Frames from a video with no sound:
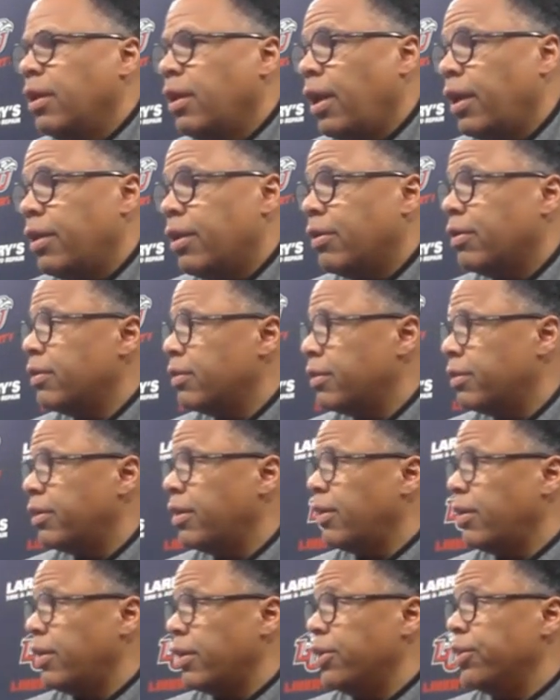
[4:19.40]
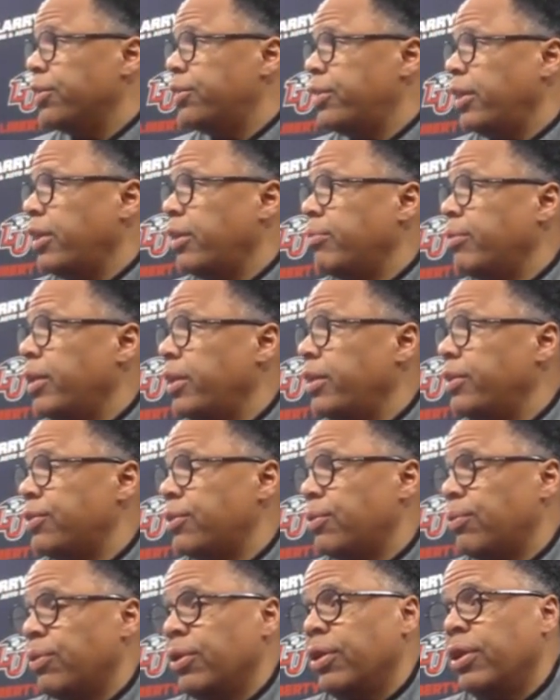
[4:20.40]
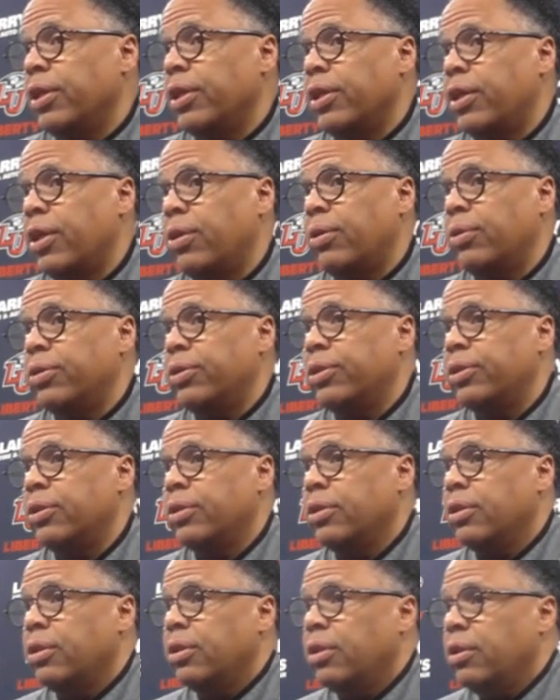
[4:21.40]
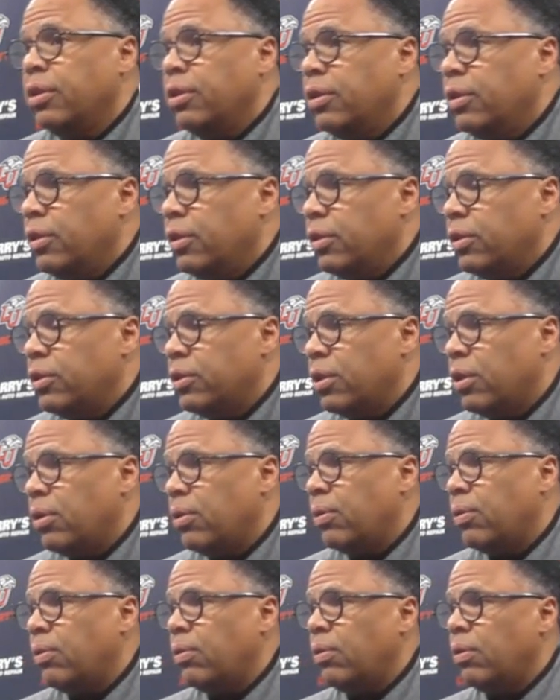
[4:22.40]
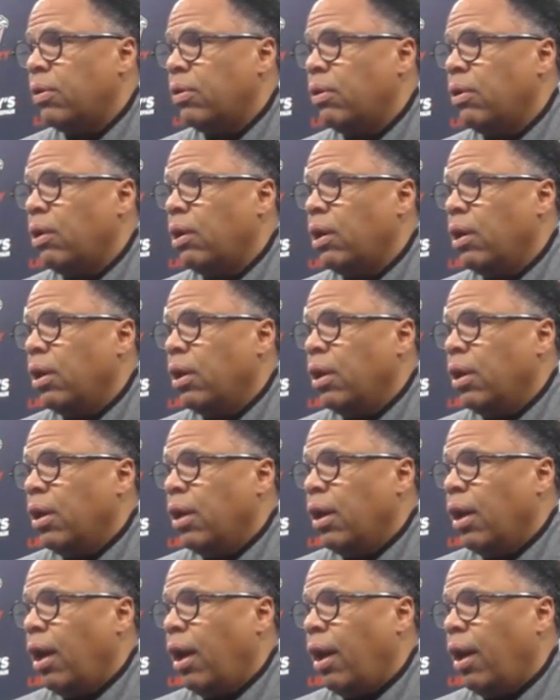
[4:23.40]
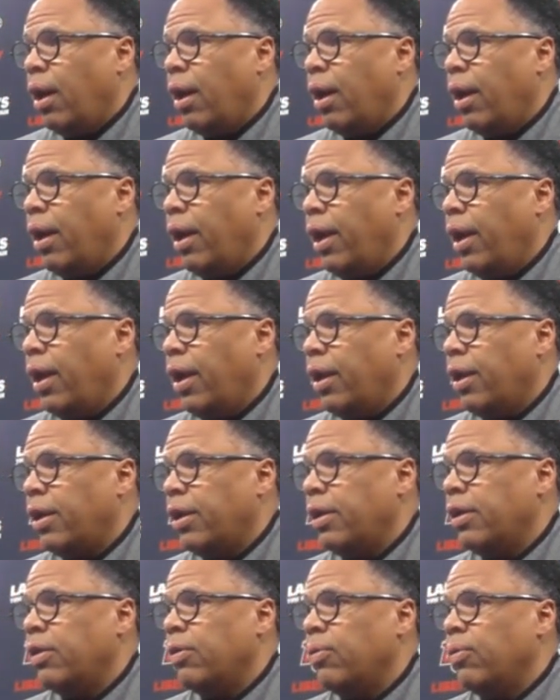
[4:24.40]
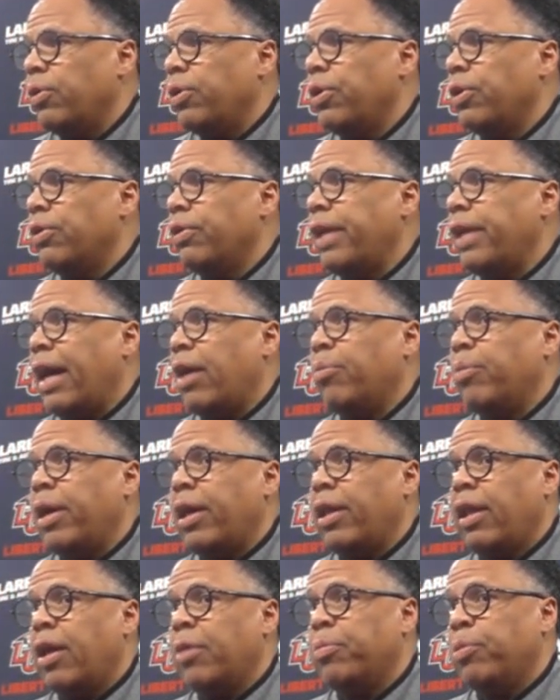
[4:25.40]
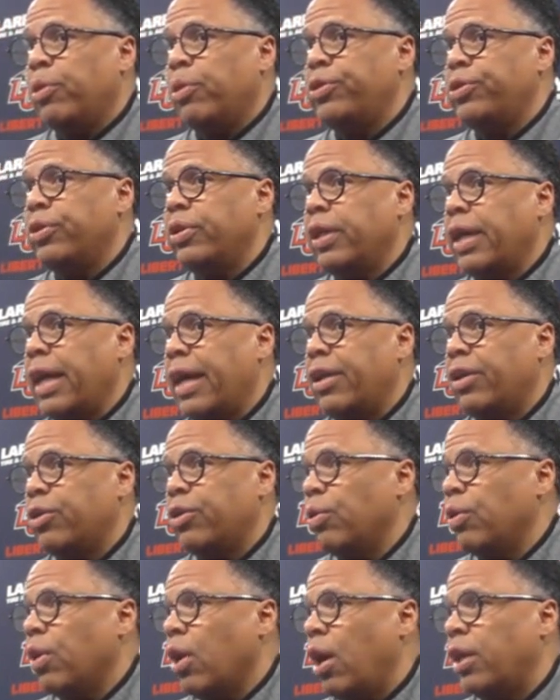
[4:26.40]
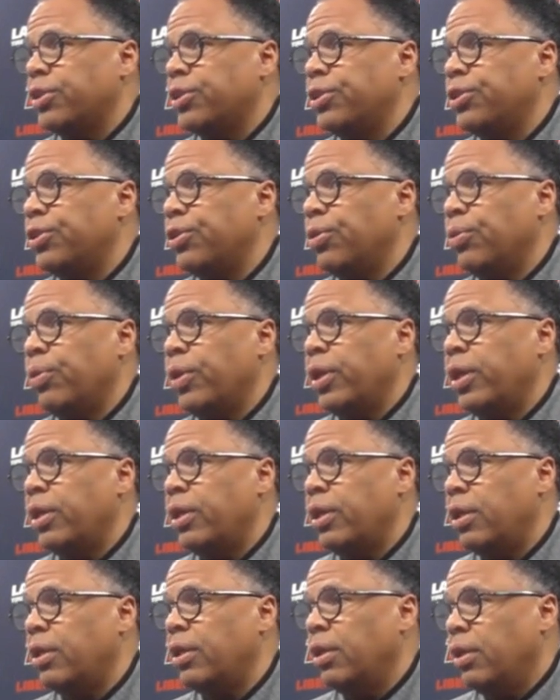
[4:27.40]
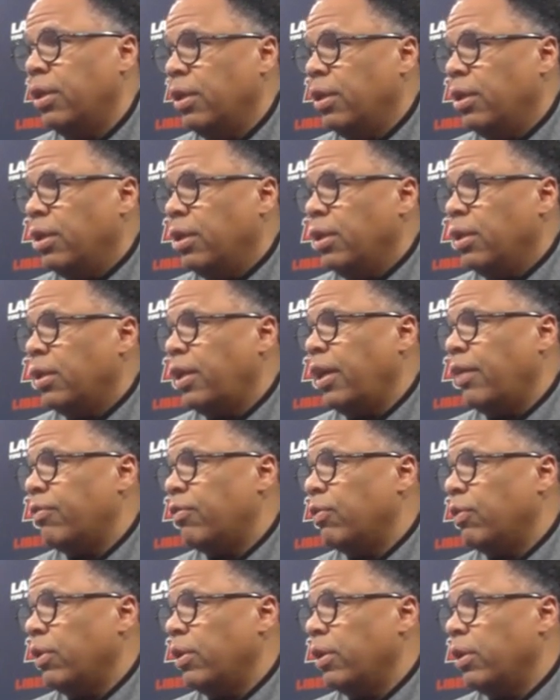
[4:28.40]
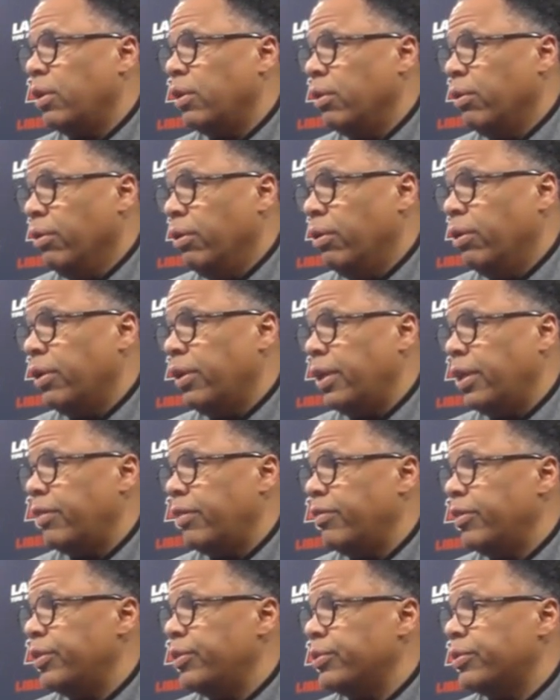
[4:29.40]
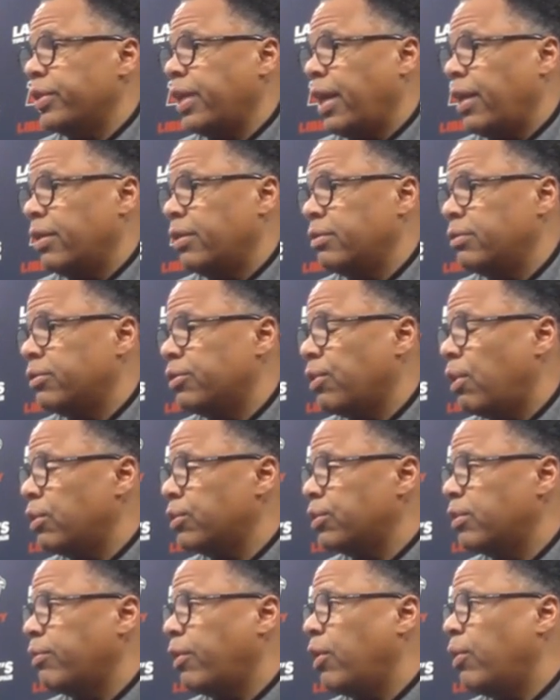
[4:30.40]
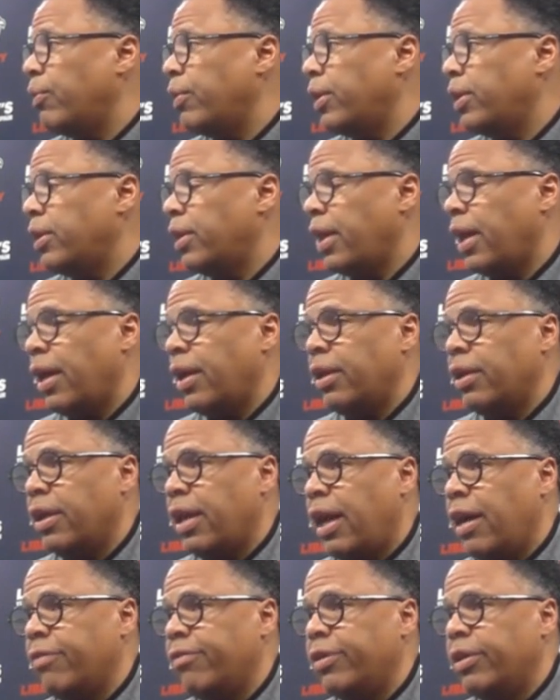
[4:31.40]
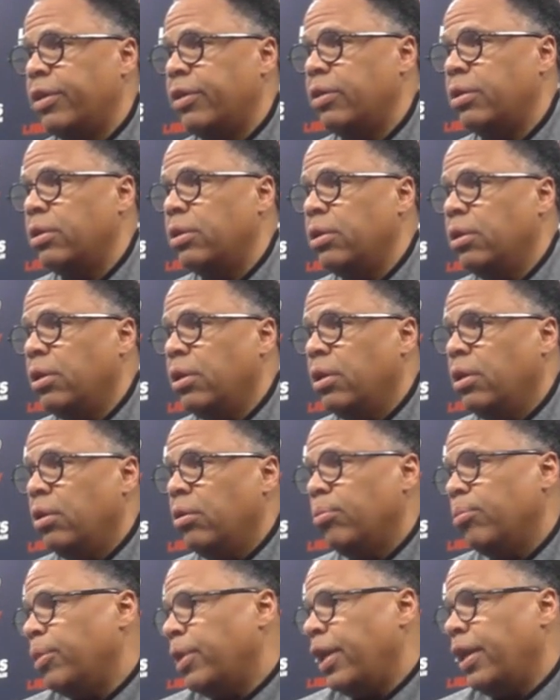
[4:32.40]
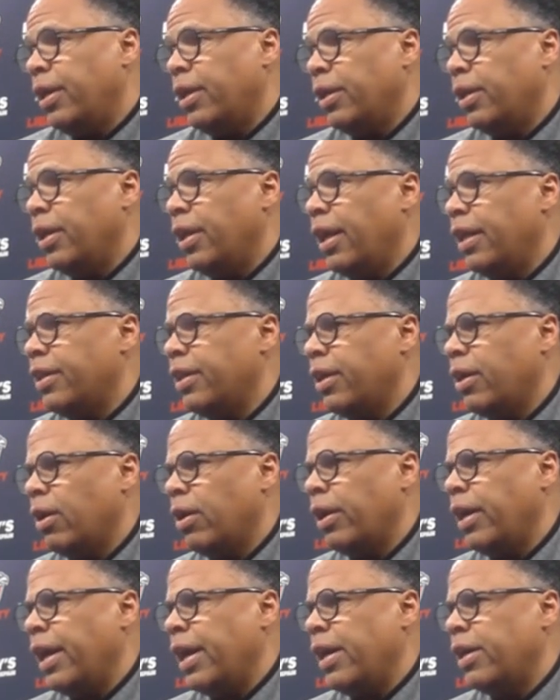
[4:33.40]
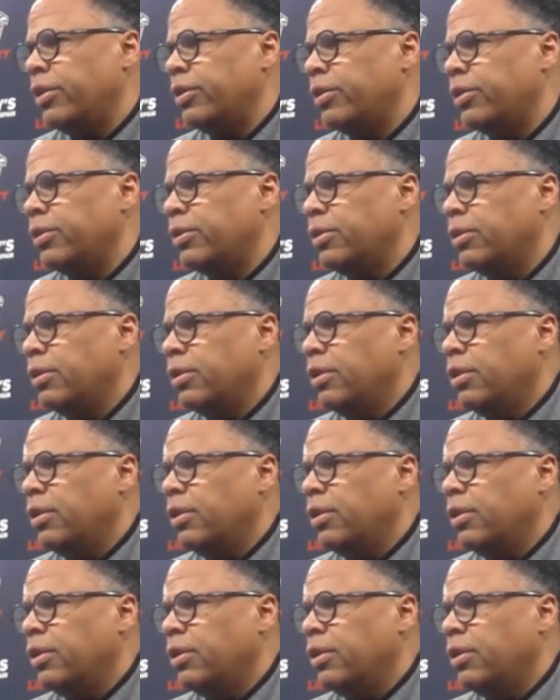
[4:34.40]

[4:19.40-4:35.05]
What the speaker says: hey, they're a good team, and he's a really good coach. So, and when you're down by a lot of points, you can kind of throw caution to the wind, and they have really good individual talent, and saw some go in and got confident. But again, I think our guys